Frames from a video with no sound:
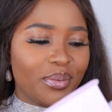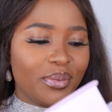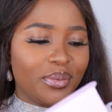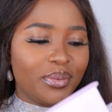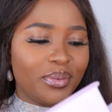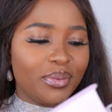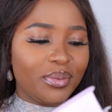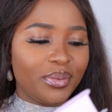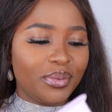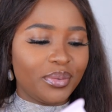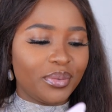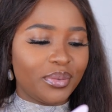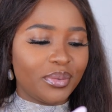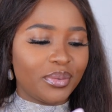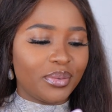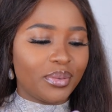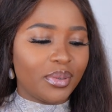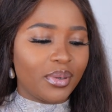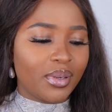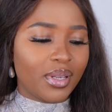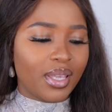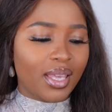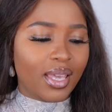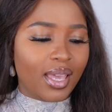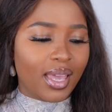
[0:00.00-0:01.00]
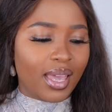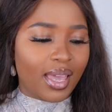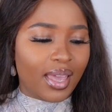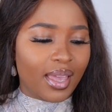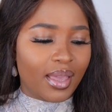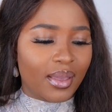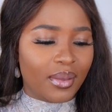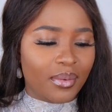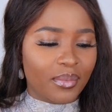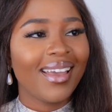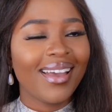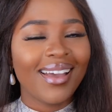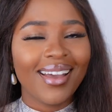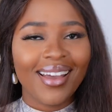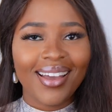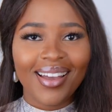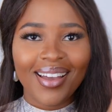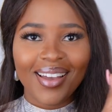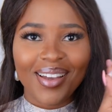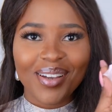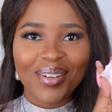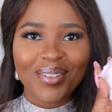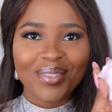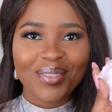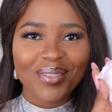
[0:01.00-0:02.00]
Ooh. Ooh, okay.
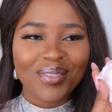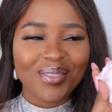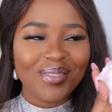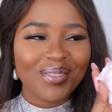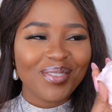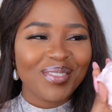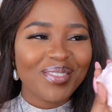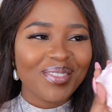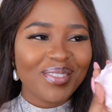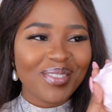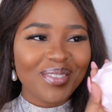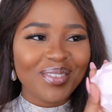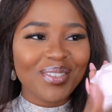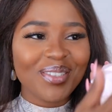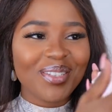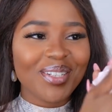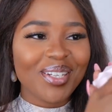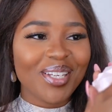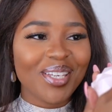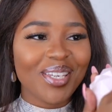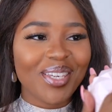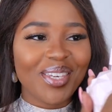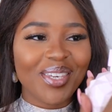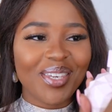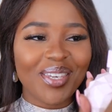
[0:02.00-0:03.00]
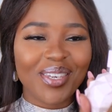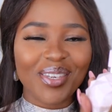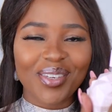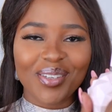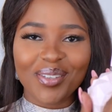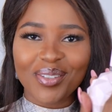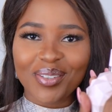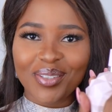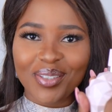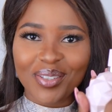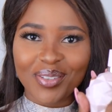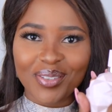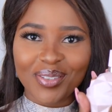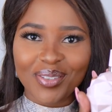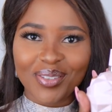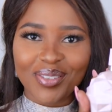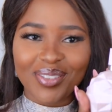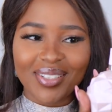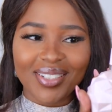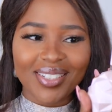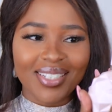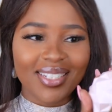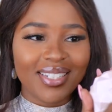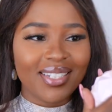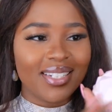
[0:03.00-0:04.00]
Oh,
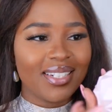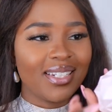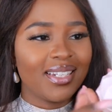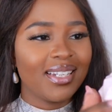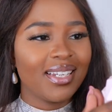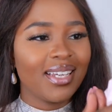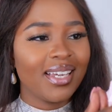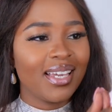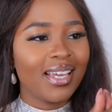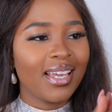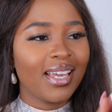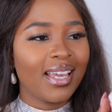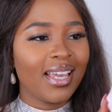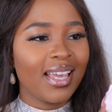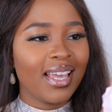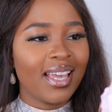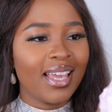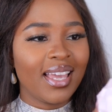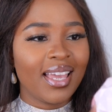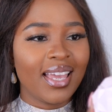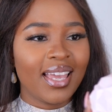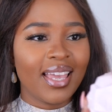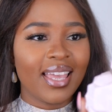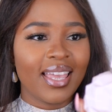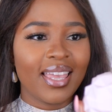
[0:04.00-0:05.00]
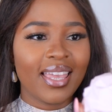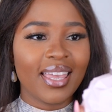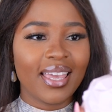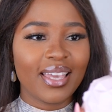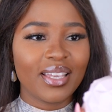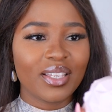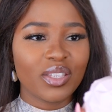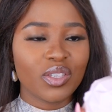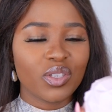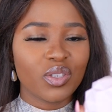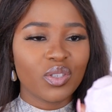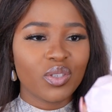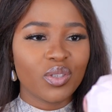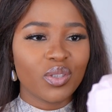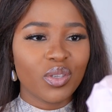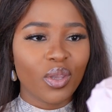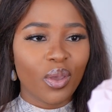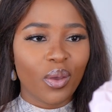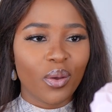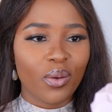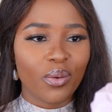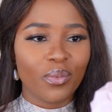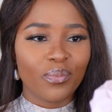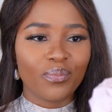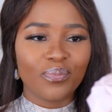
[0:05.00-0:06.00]
cute. Yes,
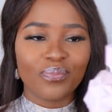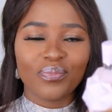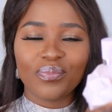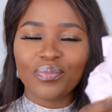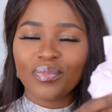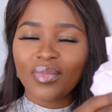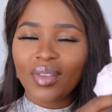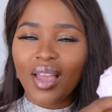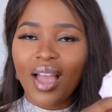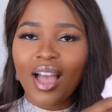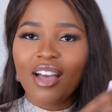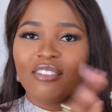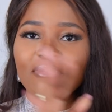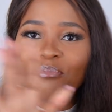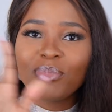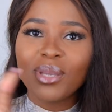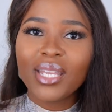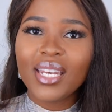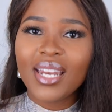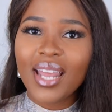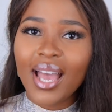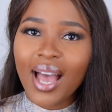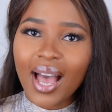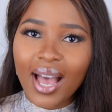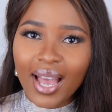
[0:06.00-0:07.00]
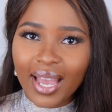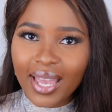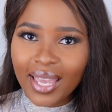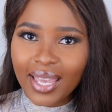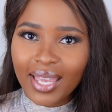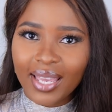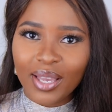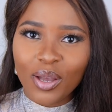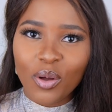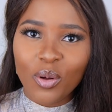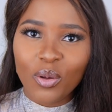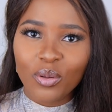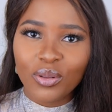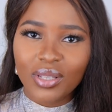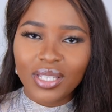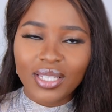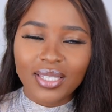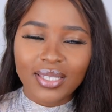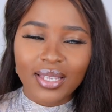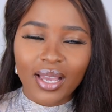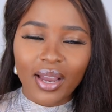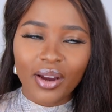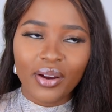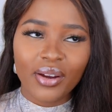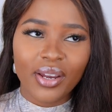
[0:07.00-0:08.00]
so I've been eyeing all
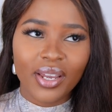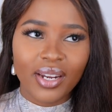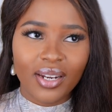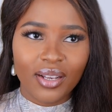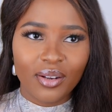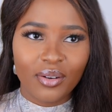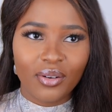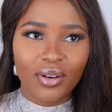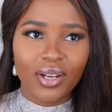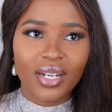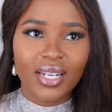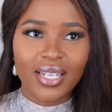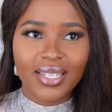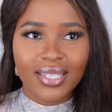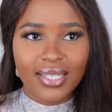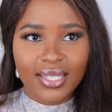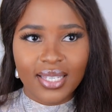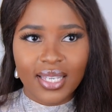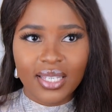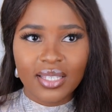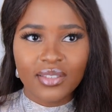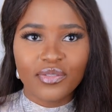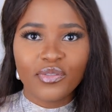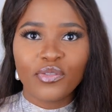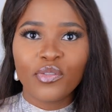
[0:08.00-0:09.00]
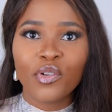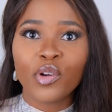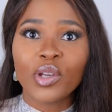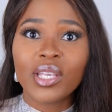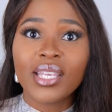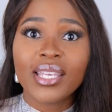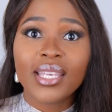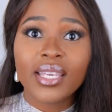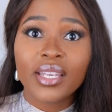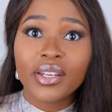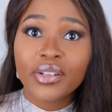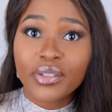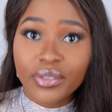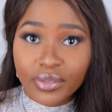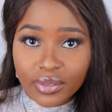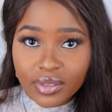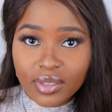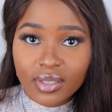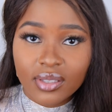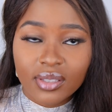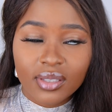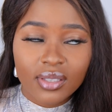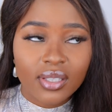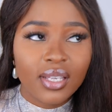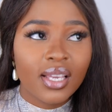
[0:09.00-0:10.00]
these Ariana Grande scents for
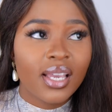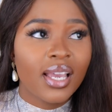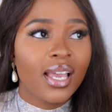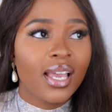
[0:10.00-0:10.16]
years